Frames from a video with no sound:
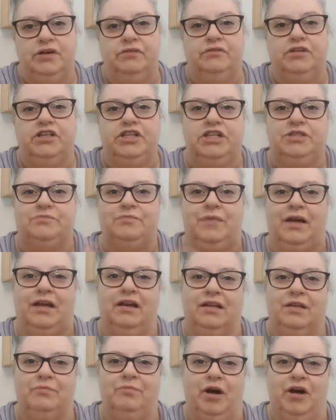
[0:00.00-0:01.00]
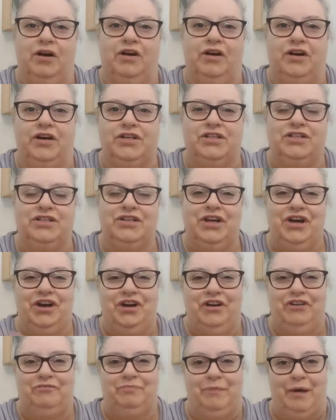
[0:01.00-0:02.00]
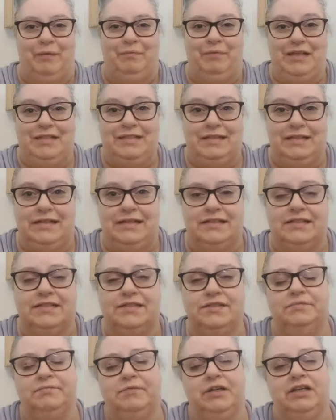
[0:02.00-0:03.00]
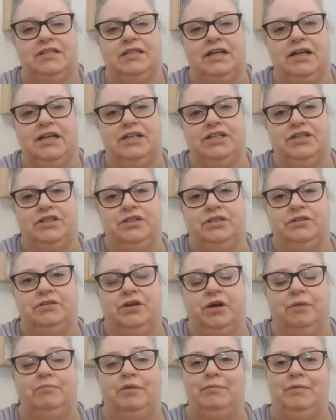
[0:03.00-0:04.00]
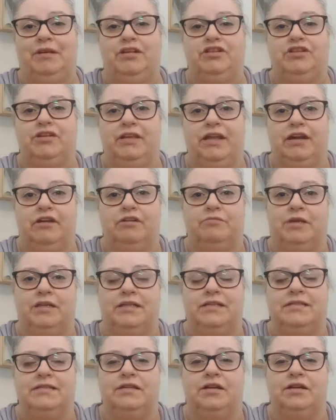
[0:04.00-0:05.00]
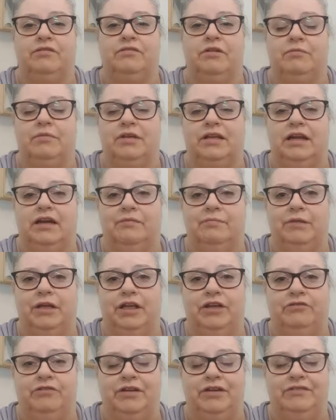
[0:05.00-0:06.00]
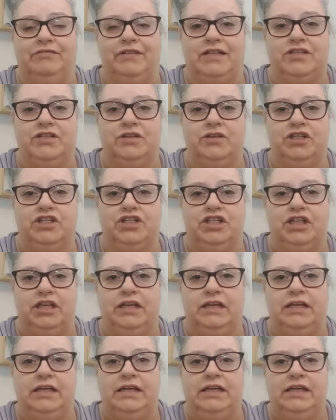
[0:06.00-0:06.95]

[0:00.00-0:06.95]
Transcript: which is my other part of my business, because I do complementary therapies, aromatherapy and reflexology.